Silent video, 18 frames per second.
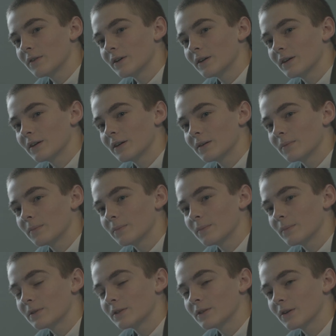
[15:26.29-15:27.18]
uh,
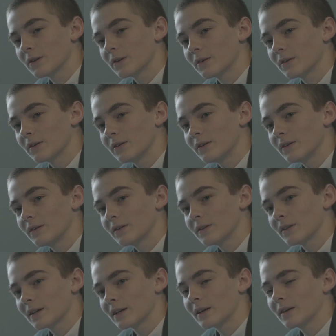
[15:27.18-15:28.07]
matured.
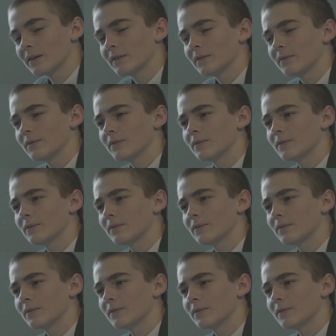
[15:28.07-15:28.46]
Like I.